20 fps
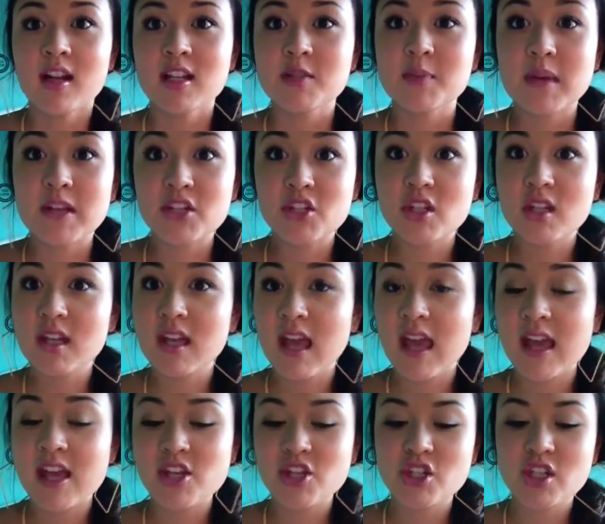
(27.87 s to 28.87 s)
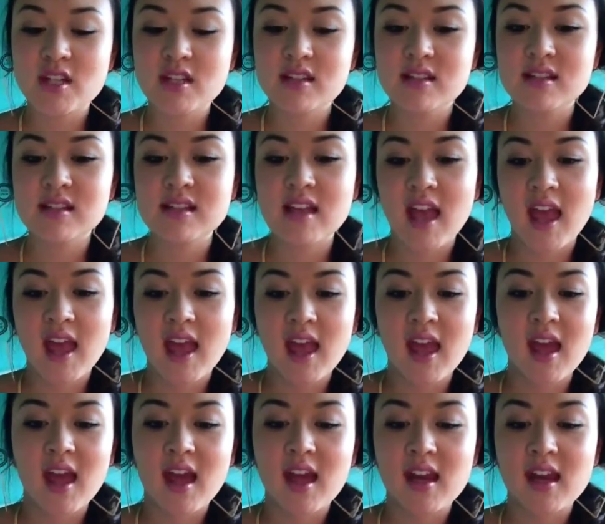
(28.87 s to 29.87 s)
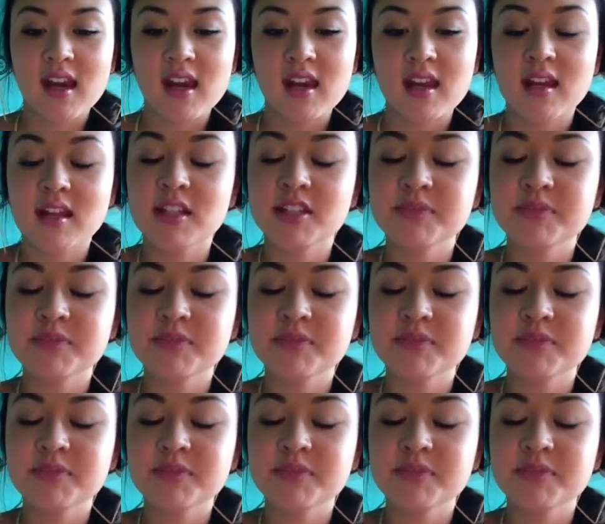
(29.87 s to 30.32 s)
special occasions and